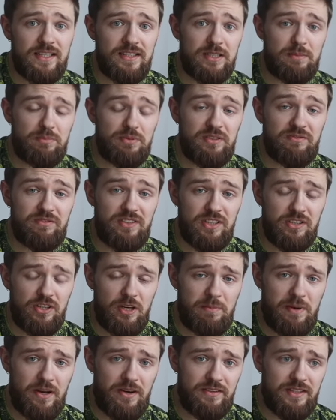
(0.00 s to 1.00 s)
separate video
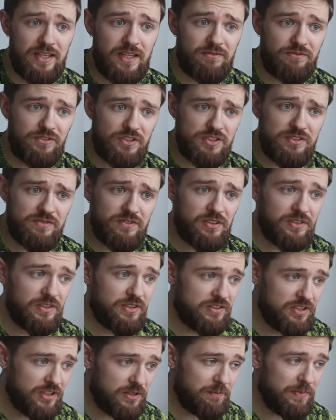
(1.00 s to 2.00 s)
about that. First of all, the
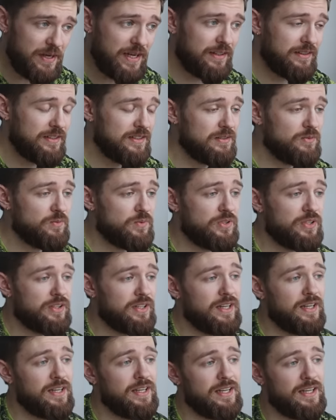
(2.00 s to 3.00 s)
tilt back didn't
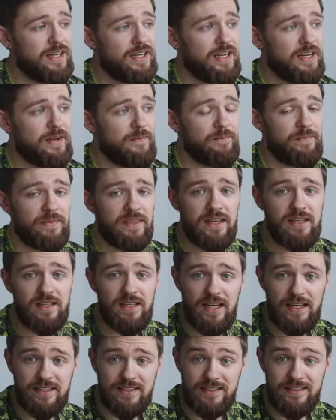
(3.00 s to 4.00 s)
work
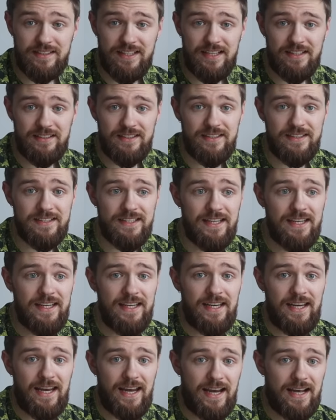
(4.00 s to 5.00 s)
as intended,
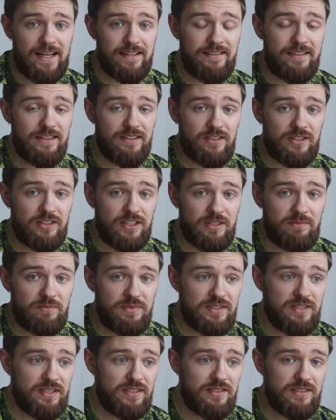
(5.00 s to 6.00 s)
and the
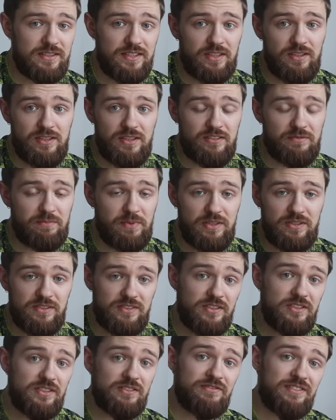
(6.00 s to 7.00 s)
alarms didn't set off because
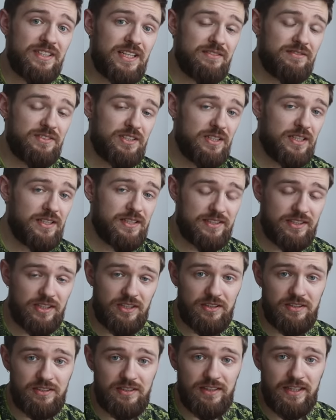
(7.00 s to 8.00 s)
there's a
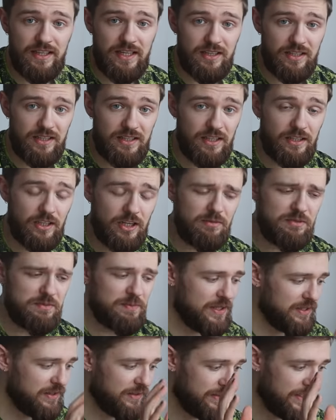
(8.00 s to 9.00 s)
5-second delay in alarms,
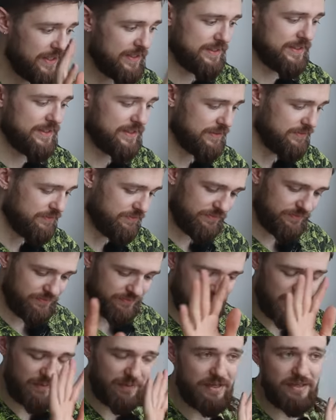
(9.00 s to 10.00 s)
but that's
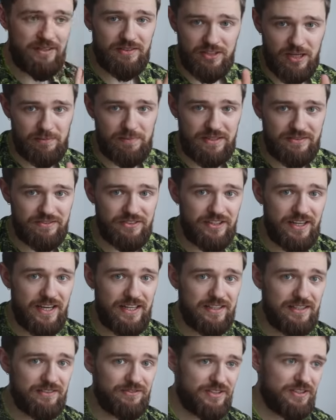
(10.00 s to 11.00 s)
maybe a topic for a
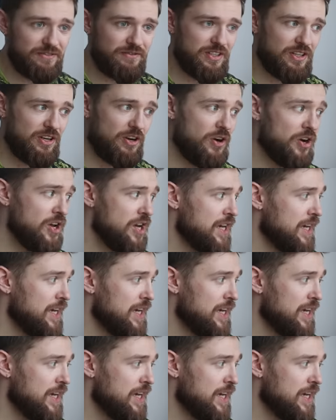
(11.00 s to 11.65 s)
different video.